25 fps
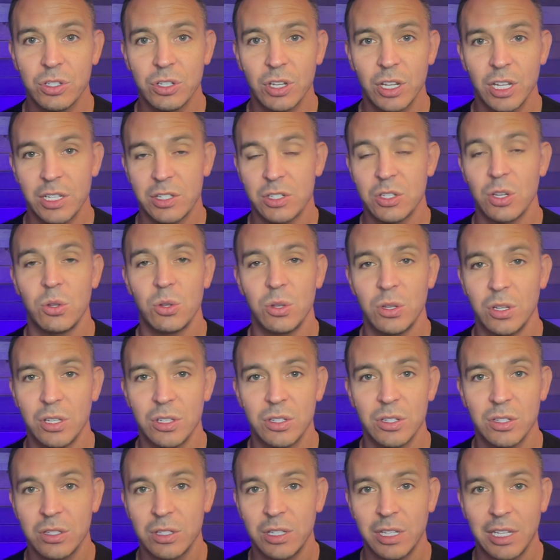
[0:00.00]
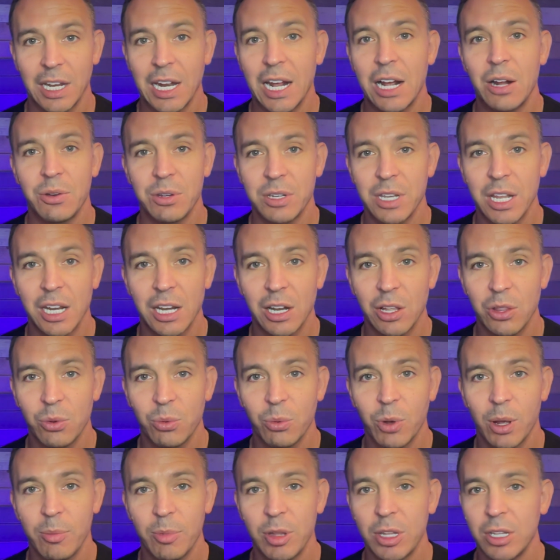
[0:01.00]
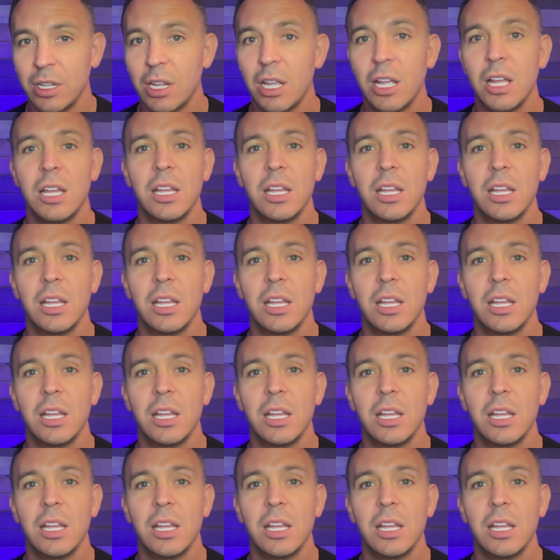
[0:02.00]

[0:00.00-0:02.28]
is so you can get out and date other women,